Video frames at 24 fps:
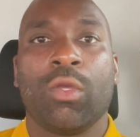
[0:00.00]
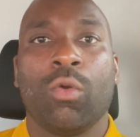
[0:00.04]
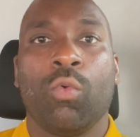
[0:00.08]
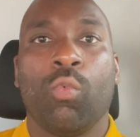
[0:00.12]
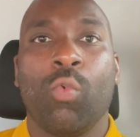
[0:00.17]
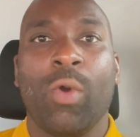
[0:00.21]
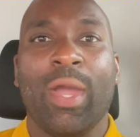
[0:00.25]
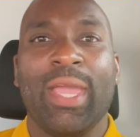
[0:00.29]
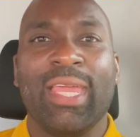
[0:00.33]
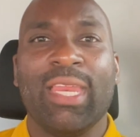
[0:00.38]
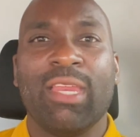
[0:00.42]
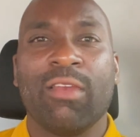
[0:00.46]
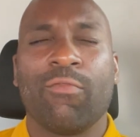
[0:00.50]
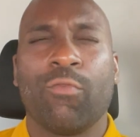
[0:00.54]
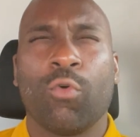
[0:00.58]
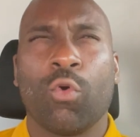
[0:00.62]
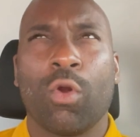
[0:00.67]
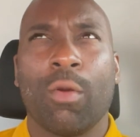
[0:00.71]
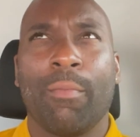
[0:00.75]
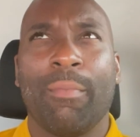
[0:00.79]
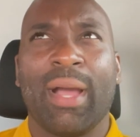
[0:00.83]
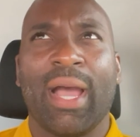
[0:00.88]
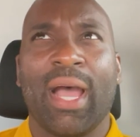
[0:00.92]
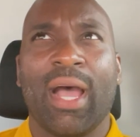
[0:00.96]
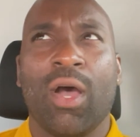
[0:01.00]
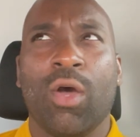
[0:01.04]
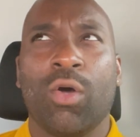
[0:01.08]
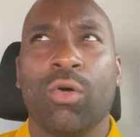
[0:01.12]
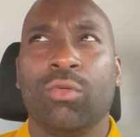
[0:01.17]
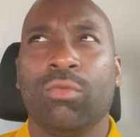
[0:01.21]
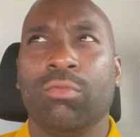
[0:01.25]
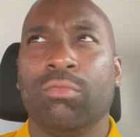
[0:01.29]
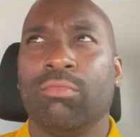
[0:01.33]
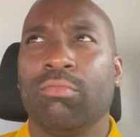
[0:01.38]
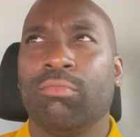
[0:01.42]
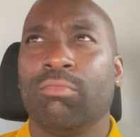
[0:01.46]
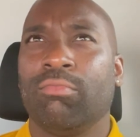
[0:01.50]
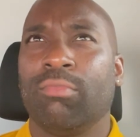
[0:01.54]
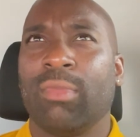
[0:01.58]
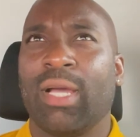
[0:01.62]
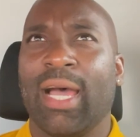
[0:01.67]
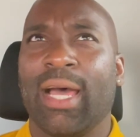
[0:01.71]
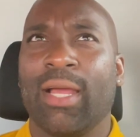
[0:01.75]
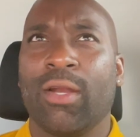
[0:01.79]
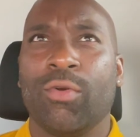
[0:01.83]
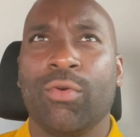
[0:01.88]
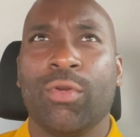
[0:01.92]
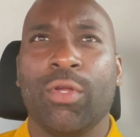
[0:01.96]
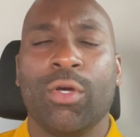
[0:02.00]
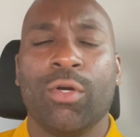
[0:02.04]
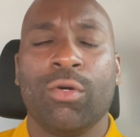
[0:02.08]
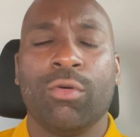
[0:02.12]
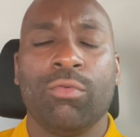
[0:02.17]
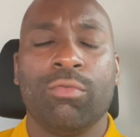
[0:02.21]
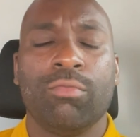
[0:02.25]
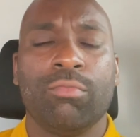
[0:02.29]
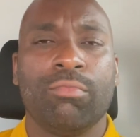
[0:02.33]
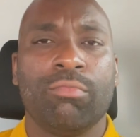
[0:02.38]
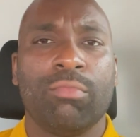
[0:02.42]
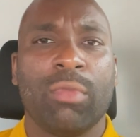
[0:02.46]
waited for about, I don't know,